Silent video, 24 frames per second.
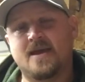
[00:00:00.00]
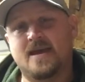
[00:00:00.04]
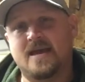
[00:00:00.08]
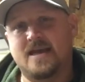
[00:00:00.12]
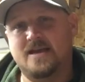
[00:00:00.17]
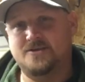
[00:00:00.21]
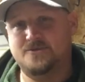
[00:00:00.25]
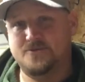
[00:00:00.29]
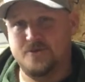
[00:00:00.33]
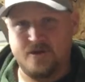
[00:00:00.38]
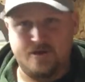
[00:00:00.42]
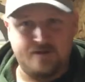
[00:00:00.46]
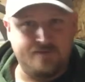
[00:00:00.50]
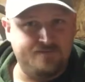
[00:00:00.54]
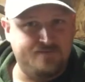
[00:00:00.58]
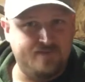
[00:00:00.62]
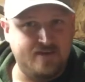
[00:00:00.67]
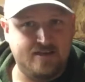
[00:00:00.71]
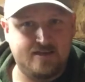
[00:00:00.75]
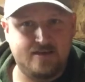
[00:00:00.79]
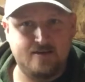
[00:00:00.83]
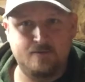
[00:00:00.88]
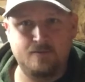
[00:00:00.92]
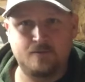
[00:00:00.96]
He's running
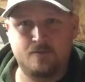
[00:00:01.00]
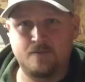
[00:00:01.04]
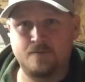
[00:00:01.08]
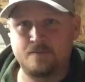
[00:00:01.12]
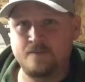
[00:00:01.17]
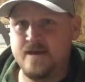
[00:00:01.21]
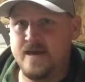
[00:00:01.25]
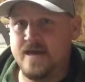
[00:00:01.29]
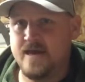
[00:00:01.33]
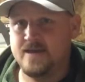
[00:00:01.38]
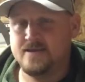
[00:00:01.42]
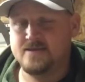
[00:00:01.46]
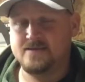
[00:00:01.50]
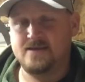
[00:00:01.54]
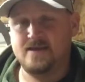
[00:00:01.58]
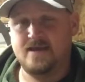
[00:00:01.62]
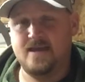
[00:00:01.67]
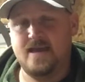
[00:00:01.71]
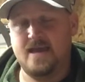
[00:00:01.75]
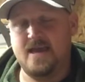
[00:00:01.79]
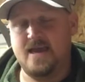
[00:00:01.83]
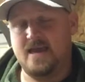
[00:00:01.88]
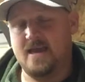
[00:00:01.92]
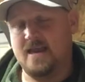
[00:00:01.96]
50-to-1 mix.
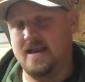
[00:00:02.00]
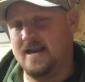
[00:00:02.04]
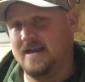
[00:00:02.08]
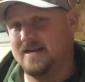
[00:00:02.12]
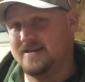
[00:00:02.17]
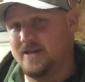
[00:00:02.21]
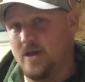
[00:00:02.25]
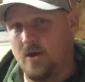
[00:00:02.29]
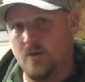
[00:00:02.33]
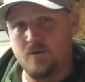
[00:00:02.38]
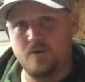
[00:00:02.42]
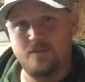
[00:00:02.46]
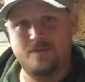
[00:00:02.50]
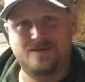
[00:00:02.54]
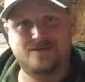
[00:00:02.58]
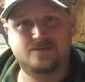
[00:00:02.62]
And I told him,